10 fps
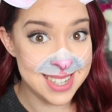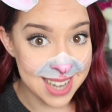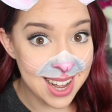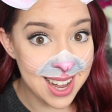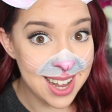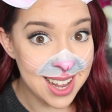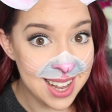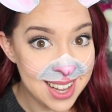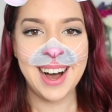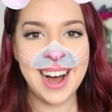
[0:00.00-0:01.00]
Duh.
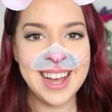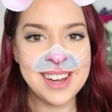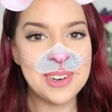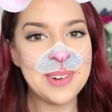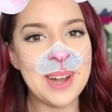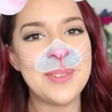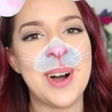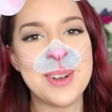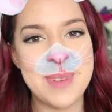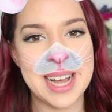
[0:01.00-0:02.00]
Hi everyone,
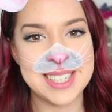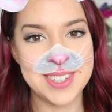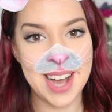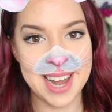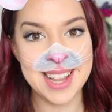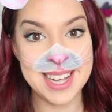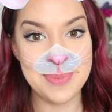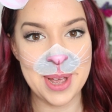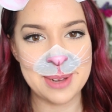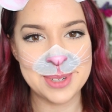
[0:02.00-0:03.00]
welcome back to
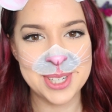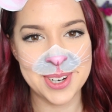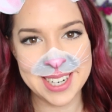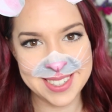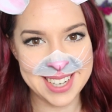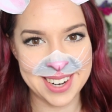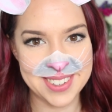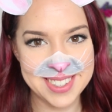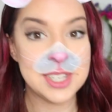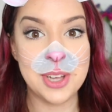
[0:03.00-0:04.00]
Eyedolize makeup tutorial
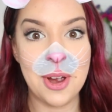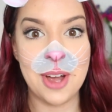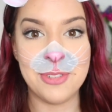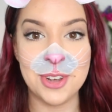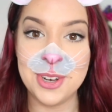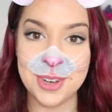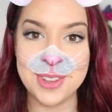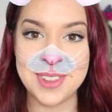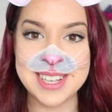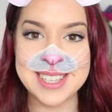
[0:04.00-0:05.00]
channel. So a few
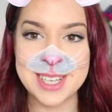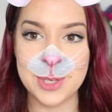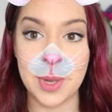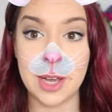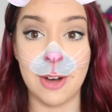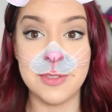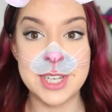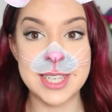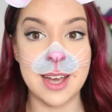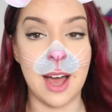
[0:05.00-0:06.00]
new things this week.
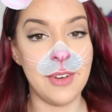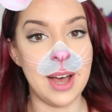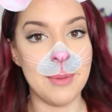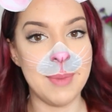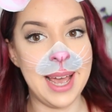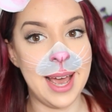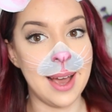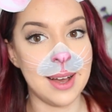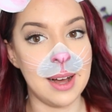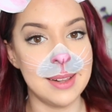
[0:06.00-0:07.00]
Obviously I've had my
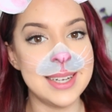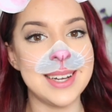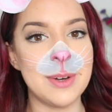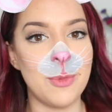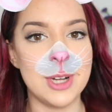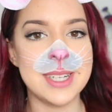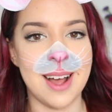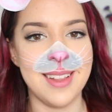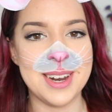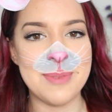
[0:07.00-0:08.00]
hair coloured. It was
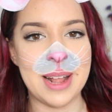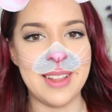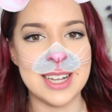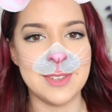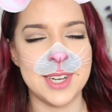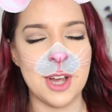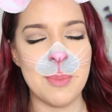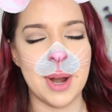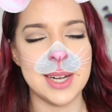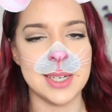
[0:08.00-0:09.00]
coloured in my last video
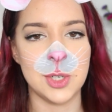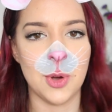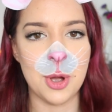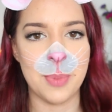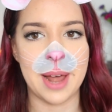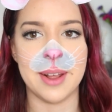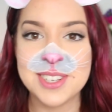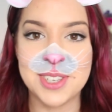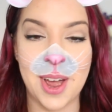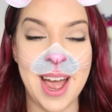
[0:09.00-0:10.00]
but I didn't talk about it.
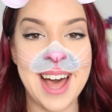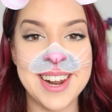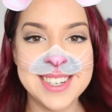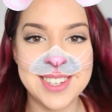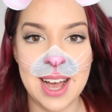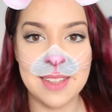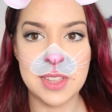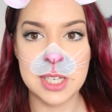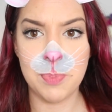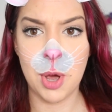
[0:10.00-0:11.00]
So I had it
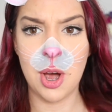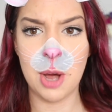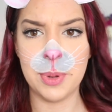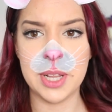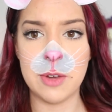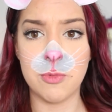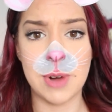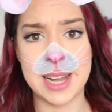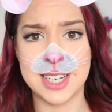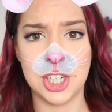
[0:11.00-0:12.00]
dyed this purpley
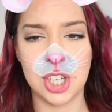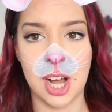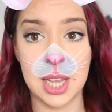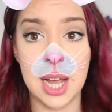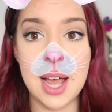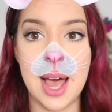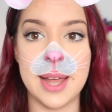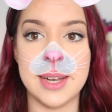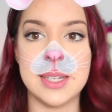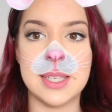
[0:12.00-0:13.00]
reddish colour
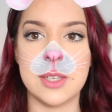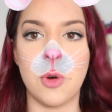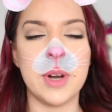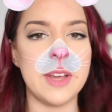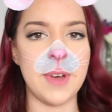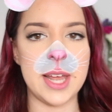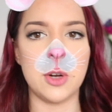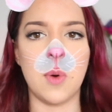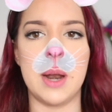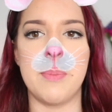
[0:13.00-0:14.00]
and it's already
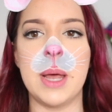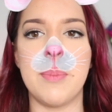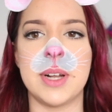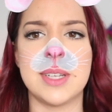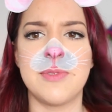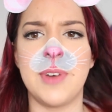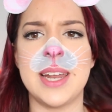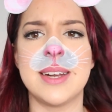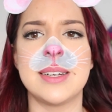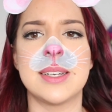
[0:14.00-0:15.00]
faded quite a bit, but it's
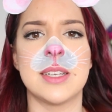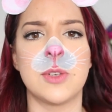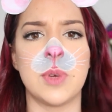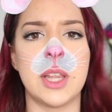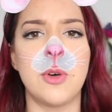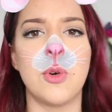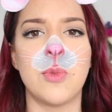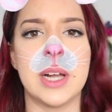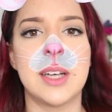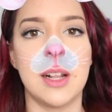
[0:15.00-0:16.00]
faded into this really cool
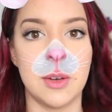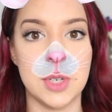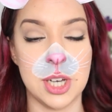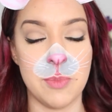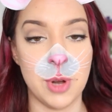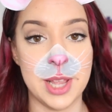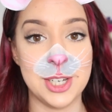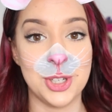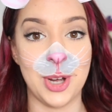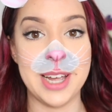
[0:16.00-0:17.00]
red colour which I'm
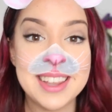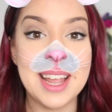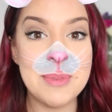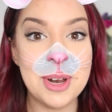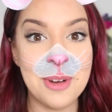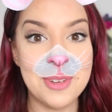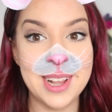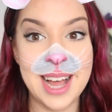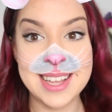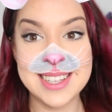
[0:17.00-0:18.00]
really enjoying. Let me know if you
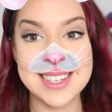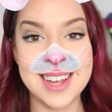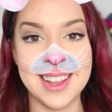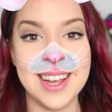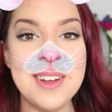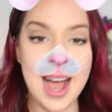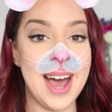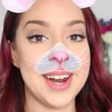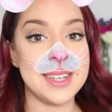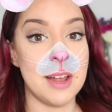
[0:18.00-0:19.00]
like this colour. I
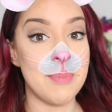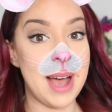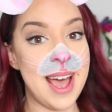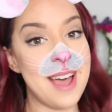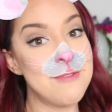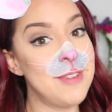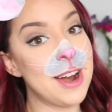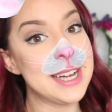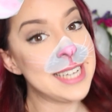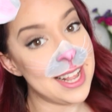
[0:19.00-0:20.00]
had it done by a
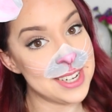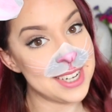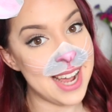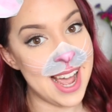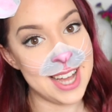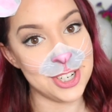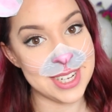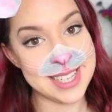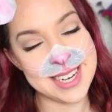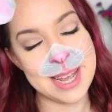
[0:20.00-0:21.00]
very talented
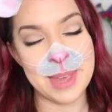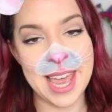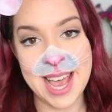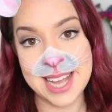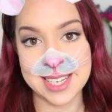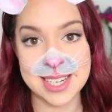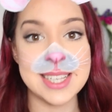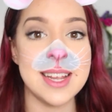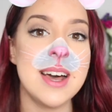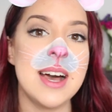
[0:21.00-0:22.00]
hairdresser named
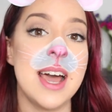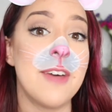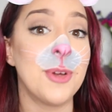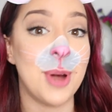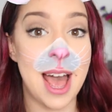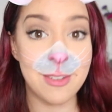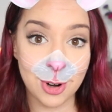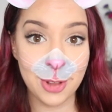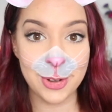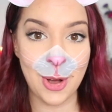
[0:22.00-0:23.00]
Candace. If you're ever
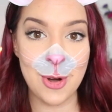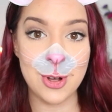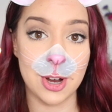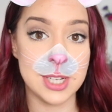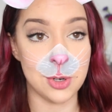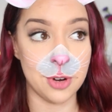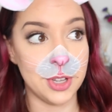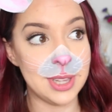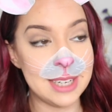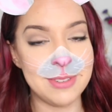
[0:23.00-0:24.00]
on the Gold Coast or if
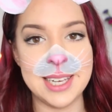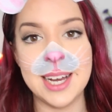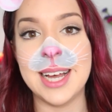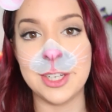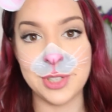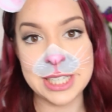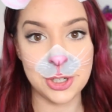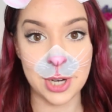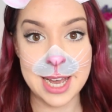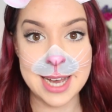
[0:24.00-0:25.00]
you live here and you
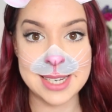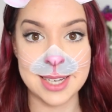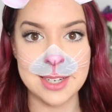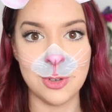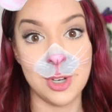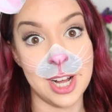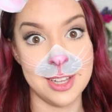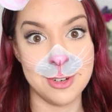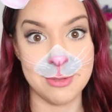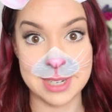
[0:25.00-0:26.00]
need your hair done or
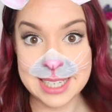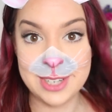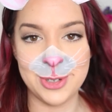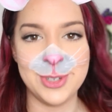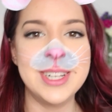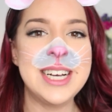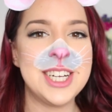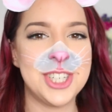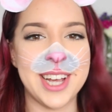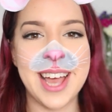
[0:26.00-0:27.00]
coloured really cool,
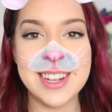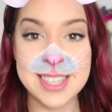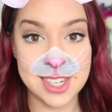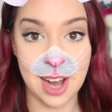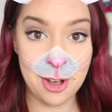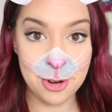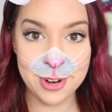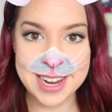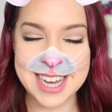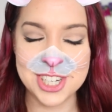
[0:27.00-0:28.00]
check out Style
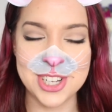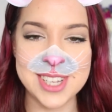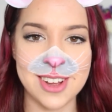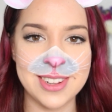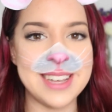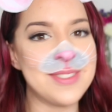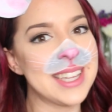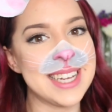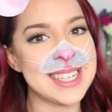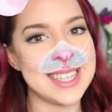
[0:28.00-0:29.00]
Creations. I'll leave
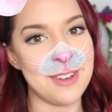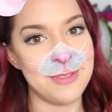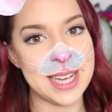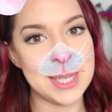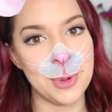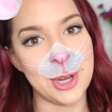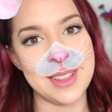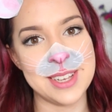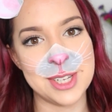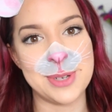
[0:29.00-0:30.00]
the link to their Facebook
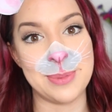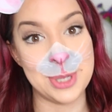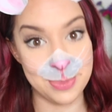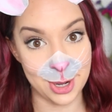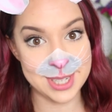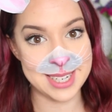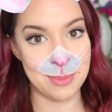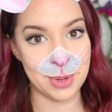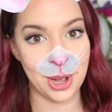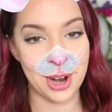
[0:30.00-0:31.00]
in the description box
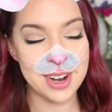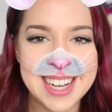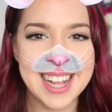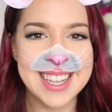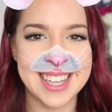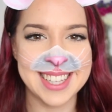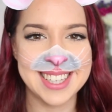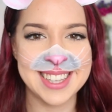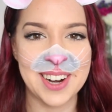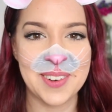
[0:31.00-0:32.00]
down below. And the other
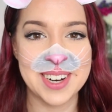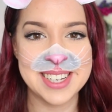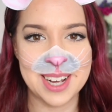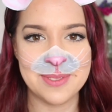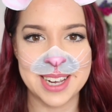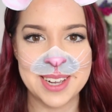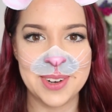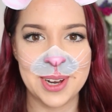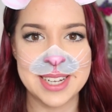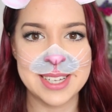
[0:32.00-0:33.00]
thing that I wanted to update
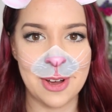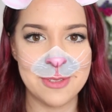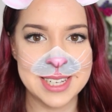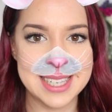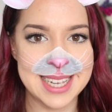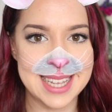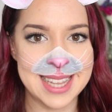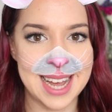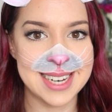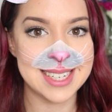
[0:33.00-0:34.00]
you on is obviously
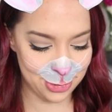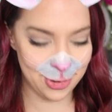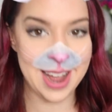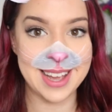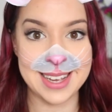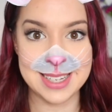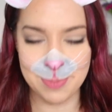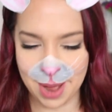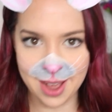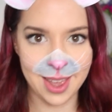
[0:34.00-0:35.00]
that Greg
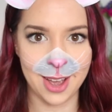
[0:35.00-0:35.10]
is back.